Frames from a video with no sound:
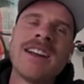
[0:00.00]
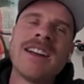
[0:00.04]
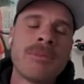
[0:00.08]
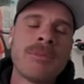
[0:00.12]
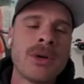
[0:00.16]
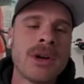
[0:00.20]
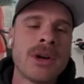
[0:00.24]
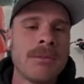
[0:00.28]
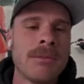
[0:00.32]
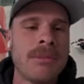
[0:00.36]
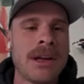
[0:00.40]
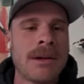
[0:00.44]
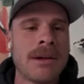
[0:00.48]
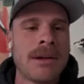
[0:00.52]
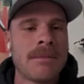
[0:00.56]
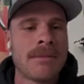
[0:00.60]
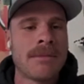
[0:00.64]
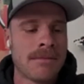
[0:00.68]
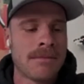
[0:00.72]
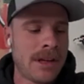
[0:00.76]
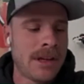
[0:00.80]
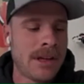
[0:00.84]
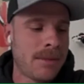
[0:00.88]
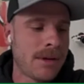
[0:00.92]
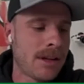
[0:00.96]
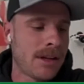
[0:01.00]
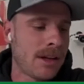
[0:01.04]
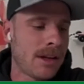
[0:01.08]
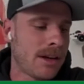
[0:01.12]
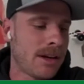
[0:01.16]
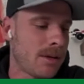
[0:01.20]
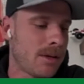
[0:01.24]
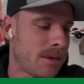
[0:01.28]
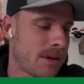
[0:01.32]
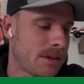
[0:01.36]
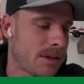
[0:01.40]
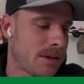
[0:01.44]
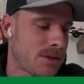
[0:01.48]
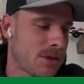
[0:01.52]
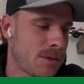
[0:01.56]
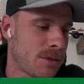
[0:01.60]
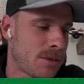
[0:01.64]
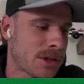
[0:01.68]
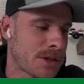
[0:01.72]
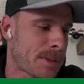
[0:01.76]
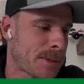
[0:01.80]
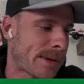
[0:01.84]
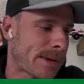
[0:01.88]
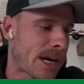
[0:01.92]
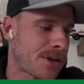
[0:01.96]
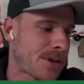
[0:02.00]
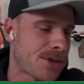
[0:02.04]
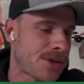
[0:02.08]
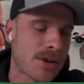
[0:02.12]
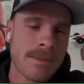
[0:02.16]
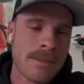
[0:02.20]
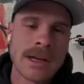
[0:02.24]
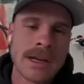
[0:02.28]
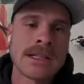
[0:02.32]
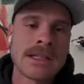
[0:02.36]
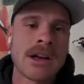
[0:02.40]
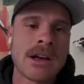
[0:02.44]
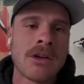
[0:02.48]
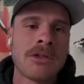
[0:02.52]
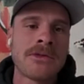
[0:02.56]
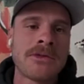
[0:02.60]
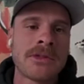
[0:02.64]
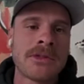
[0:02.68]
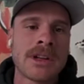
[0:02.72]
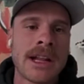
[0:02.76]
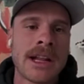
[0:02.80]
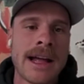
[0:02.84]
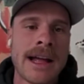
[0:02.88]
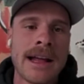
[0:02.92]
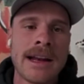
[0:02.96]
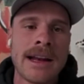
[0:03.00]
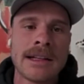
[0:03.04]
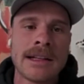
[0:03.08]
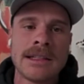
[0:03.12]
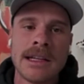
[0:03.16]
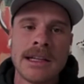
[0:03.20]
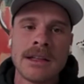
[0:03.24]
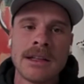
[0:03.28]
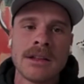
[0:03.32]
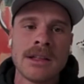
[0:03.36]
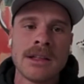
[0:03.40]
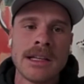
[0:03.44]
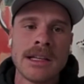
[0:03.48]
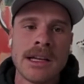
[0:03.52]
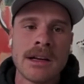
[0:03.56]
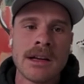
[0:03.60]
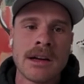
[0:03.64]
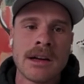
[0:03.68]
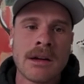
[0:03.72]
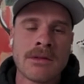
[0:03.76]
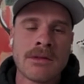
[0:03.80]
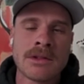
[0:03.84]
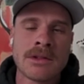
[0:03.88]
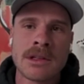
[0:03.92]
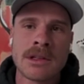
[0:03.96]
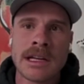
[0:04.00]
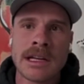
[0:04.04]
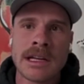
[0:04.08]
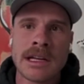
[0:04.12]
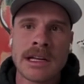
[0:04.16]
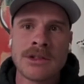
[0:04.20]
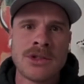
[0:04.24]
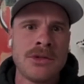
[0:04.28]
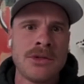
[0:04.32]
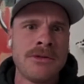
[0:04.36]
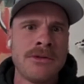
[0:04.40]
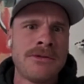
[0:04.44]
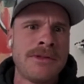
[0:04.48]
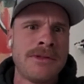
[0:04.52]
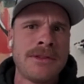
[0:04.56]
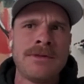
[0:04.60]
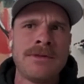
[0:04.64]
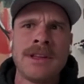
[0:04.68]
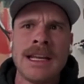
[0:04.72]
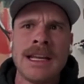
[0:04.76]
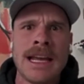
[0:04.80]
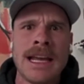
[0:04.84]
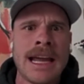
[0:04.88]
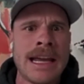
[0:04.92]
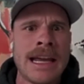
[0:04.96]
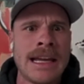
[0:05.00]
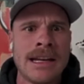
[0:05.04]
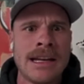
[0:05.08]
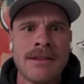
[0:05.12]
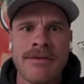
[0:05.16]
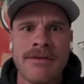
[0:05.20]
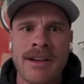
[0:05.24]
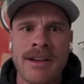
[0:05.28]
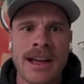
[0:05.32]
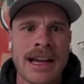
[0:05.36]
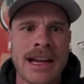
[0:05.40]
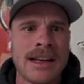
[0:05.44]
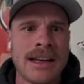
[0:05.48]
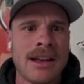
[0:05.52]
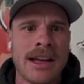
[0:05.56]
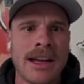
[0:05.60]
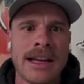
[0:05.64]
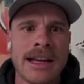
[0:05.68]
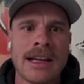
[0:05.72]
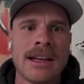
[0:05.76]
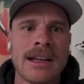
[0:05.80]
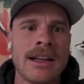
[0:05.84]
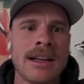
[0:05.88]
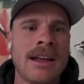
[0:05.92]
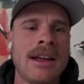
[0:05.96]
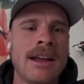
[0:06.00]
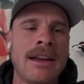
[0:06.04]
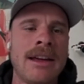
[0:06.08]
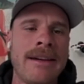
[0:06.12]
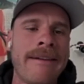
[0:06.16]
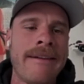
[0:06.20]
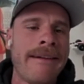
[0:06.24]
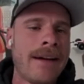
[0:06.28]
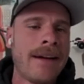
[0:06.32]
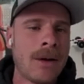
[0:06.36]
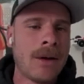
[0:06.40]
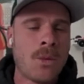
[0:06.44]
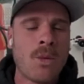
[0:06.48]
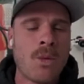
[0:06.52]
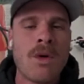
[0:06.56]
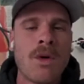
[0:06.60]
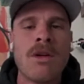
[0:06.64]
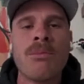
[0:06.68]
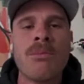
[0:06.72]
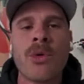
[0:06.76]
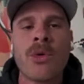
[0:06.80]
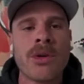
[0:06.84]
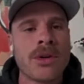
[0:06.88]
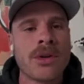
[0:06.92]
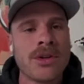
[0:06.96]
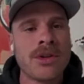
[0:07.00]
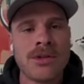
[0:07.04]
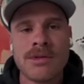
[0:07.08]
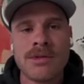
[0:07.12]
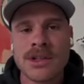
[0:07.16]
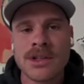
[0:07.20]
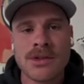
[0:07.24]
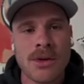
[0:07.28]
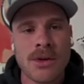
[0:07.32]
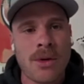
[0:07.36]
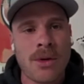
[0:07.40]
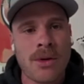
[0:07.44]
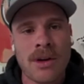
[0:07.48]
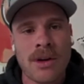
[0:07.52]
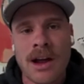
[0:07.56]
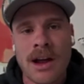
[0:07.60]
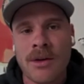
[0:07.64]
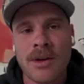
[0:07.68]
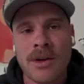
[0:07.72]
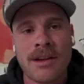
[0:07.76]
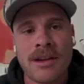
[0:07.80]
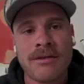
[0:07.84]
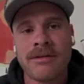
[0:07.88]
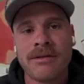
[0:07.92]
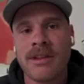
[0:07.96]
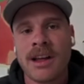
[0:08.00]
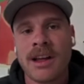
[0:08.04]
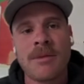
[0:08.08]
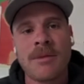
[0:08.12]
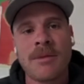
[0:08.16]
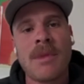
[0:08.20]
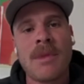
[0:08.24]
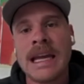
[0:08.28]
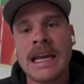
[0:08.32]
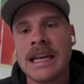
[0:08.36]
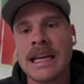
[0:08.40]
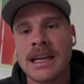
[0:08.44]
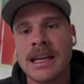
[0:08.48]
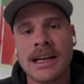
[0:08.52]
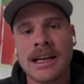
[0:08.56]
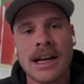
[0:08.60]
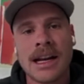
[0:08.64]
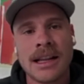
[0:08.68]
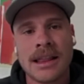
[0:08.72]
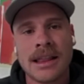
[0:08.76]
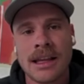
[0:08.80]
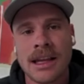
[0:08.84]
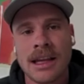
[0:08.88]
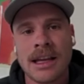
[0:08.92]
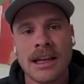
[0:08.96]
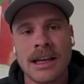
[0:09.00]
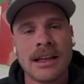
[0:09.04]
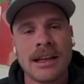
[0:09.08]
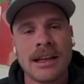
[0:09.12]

put maybe a little bit too much pressure on myself for that. At the end of the year, I was like 258. If I had like one more good result, I would have like made it, I think.